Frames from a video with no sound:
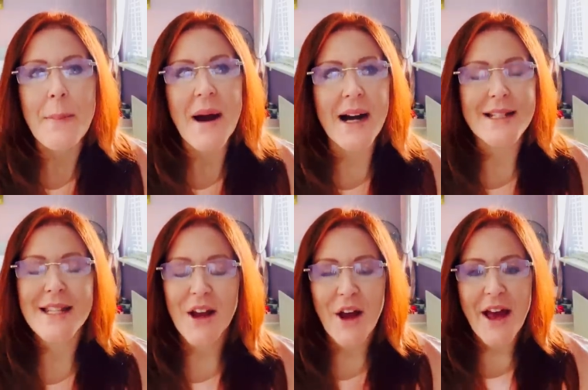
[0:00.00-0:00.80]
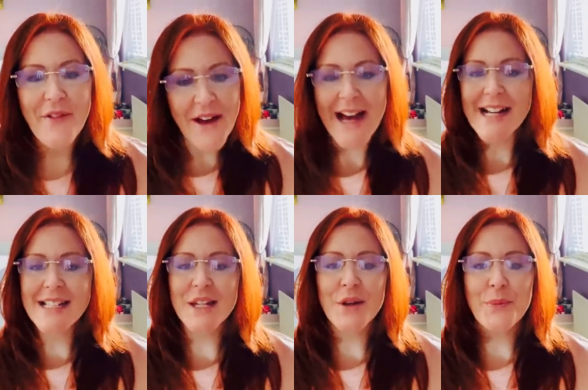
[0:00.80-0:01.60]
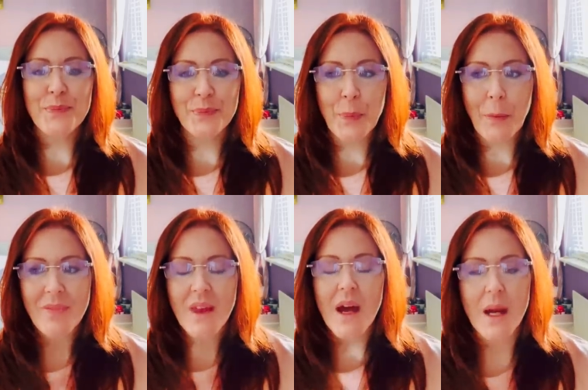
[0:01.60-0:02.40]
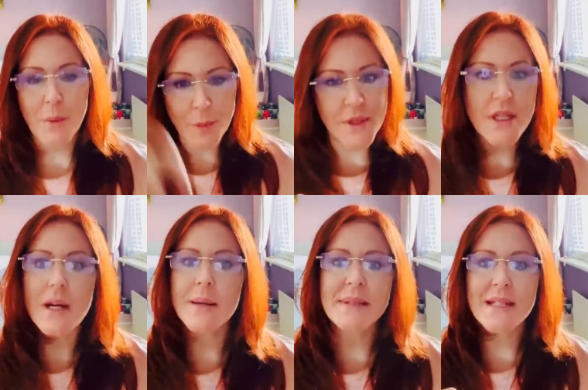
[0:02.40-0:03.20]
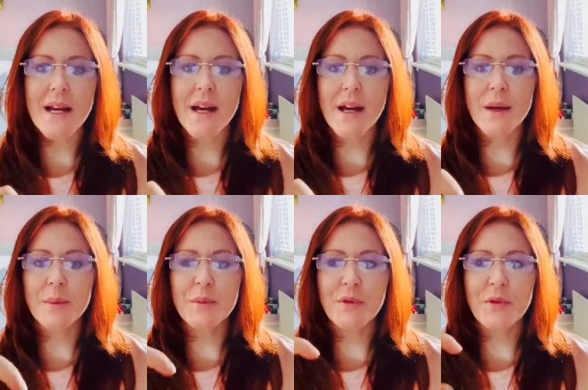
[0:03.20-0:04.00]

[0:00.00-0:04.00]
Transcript: But I have had, and I will put a timestamp